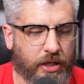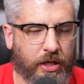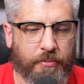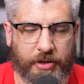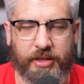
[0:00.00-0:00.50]

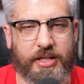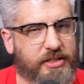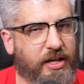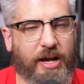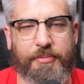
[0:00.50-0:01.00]
But in this
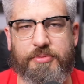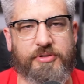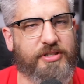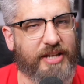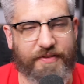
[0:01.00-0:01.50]
time, it was
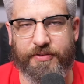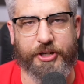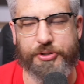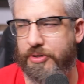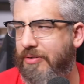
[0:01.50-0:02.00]
definitely
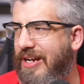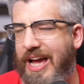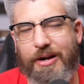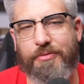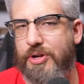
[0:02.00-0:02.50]
true. Now, I
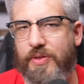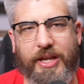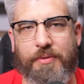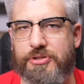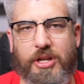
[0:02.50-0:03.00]
don't know that
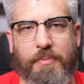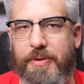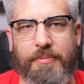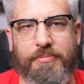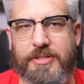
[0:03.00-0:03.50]
he was going to
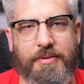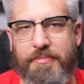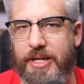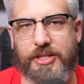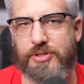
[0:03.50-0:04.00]
beat Tim
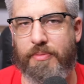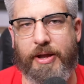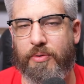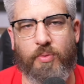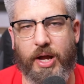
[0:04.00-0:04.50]
Means no
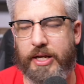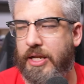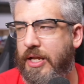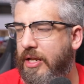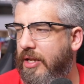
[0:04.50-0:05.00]
matter what.
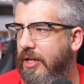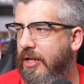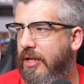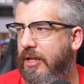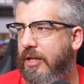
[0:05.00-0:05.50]

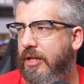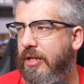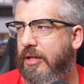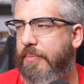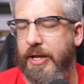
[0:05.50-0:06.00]

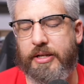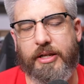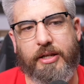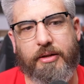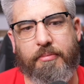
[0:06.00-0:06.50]
But
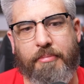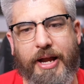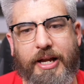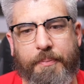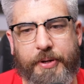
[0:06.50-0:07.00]

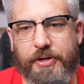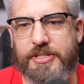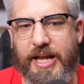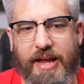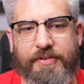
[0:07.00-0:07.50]
Mike appears to
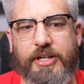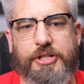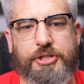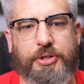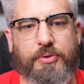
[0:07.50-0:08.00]
have an
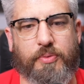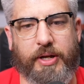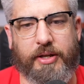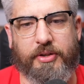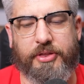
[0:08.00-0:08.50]
issue
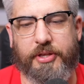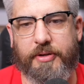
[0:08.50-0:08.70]
with